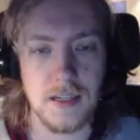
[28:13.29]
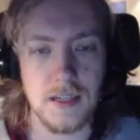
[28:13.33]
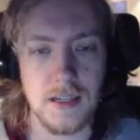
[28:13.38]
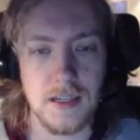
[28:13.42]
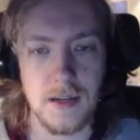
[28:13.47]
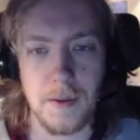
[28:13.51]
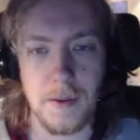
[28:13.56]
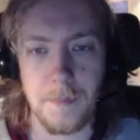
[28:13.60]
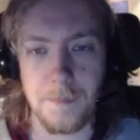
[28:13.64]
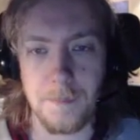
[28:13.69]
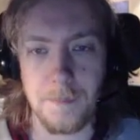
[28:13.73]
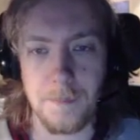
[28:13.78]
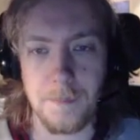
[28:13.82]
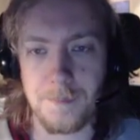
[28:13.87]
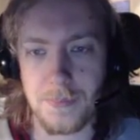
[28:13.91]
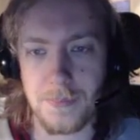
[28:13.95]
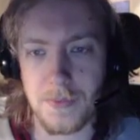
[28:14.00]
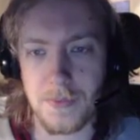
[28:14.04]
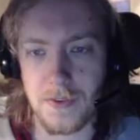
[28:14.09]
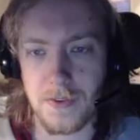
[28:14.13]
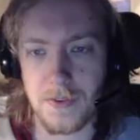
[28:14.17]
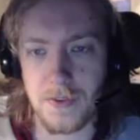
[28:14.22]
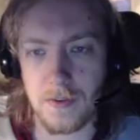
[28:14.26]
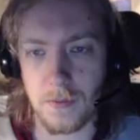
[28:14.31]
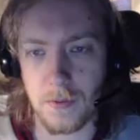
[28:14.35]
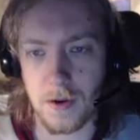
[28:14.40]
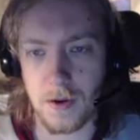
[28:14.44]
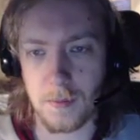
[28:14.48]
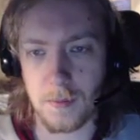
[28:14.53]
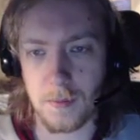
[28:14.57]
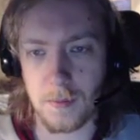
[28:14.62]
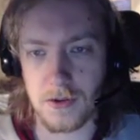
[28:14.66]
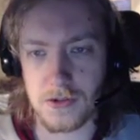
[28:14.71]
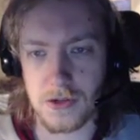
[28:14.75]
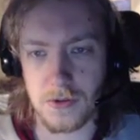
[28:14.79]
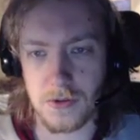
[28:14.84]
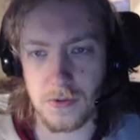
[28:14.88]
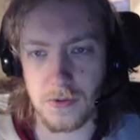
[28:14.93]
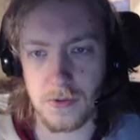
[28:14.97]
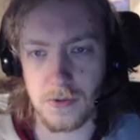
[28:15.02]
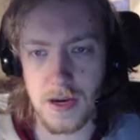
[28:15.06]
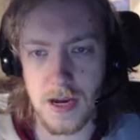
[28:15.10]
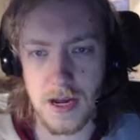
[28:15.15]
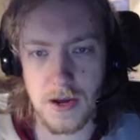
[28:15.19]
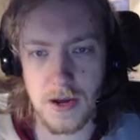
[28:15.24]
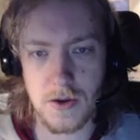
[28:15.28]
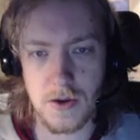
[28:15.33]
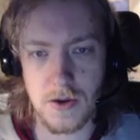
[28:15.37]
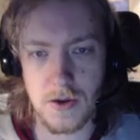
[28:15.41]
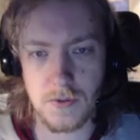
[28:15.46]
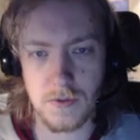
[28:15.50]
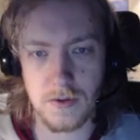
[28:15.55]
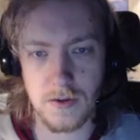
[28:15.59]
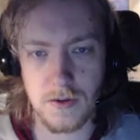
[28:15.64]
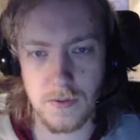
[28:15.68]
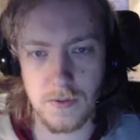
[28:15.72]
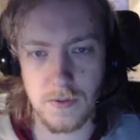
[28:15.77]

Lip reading: So what I'm going to do now,